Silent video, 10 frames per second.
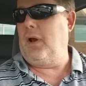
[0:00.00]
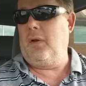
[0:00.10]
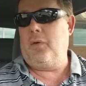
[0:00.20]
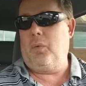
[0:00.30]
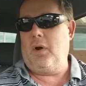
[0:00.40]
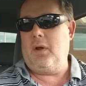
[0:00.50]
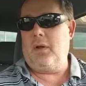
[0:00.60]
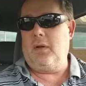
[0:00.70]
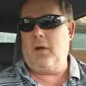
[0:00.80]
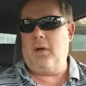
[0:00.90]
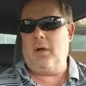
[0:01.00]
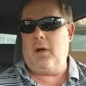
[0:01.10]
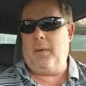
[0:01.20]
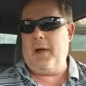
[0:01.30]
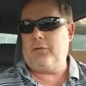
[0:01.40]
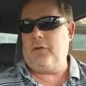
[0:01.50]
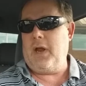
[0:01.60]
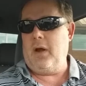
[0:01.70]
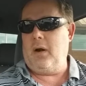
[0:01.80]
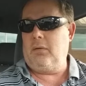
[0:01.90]
I don't know the word. It, uh, I'm actually
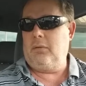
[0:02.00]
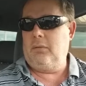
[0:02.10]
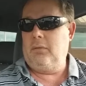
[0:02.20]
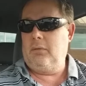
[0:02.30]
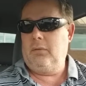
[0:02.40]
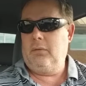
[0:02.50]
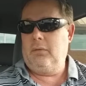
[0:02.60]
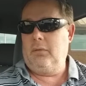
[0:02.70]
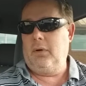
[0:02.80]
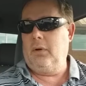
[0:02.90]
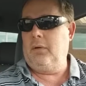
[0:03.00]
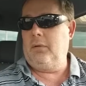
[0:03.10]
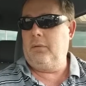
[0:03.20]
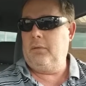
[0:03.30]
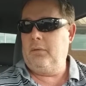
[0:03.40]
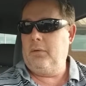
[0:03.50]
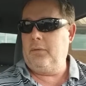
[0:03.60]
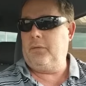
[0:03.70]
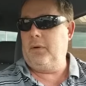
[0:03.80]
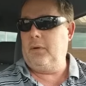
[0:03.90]
here. Yeah,
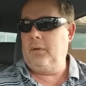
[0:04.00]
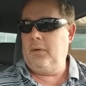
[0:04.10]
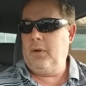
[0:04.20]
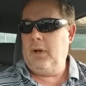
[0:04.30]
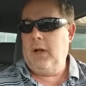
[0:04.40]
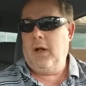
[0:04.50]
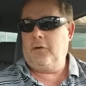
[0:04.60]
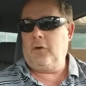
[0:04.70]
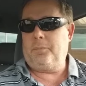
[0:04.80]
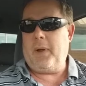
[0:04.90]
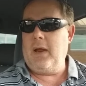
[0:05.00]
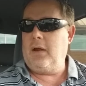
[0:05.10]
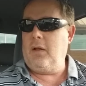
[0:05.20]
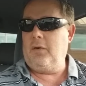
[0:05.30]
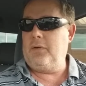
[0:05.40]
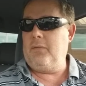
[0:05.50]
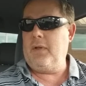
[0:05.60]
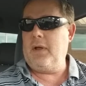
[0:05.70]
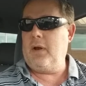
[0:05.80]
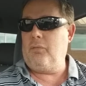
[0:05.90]
that's it those painkillers and
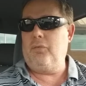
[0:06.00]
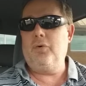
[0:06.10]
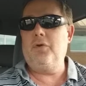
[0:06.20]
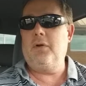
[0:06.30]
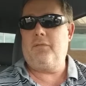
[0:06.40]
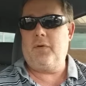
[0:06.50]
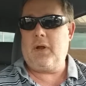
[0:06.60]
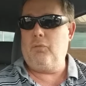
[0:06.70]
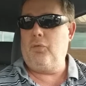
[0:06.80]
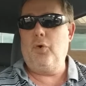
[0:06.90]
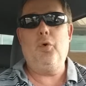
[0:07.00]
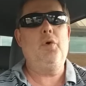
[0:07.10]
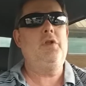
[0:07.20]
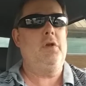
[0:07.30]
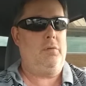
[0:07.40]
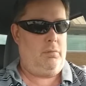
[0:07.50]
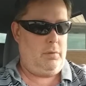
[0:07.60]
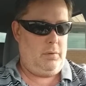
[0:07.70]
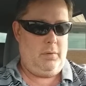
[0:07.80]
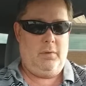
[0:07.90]
everything, it'll ruin you, freaking ruin you.
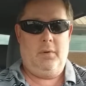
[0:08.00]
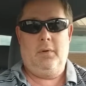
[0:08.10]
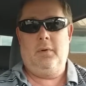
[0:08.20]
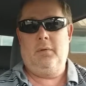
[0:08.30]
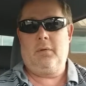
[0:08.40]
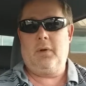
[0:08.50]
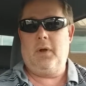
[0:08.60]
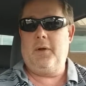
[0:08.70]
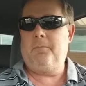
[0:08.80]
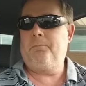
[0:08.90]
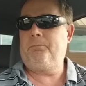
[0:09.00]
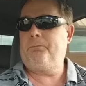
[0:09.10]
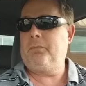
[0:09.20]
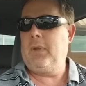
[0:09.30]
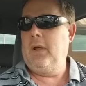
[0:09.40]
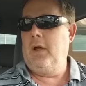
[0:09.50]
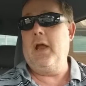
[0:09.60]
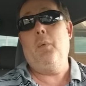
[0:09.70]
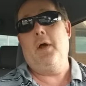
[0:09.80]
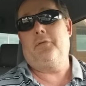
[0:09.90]
Okay?
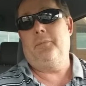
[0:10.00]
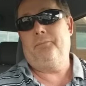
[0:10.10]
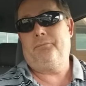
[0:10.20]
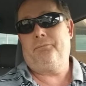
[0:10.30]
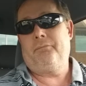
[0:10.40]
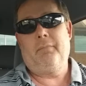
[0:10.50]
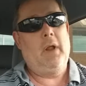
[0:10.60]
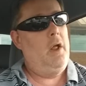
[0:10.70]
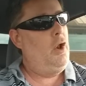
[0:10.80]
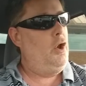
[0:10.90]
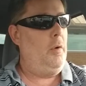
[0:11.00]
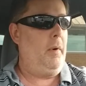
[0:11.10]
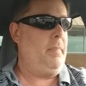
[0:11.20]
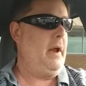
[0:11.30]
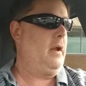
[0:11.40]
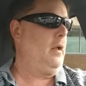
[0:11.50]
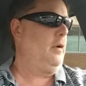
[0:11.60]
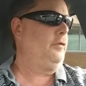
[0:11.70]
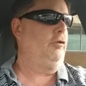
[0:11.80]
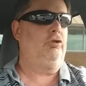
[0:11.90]
Anyways, no more
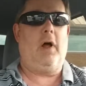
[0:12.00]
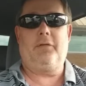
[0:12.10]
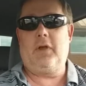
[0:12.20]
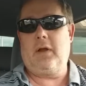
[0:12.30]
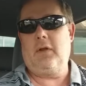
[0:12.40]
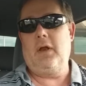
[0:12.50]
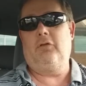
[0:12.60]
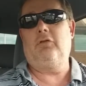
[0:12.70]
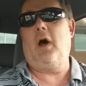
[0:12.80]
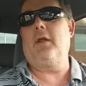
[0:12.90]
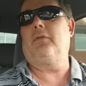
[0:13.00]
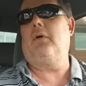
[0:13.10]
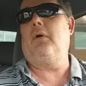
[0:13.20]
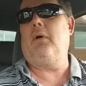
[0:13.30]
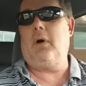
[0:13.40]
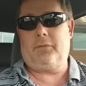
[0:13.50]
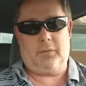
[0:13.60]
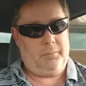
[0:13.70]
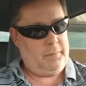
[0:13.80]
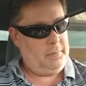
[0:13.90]
painkillers. The shot's kicked in. The shot is
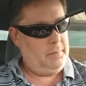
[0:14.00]
awesome.